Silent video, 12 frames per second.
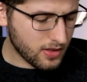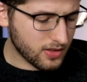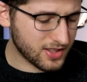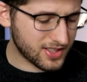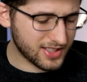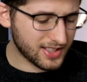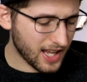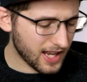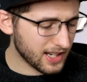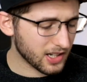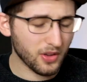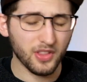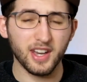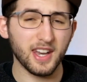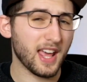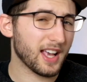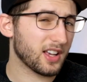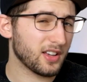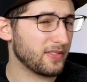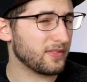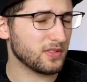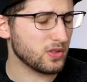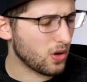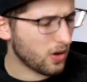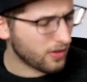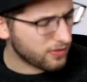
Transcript: The stain on the neck, not a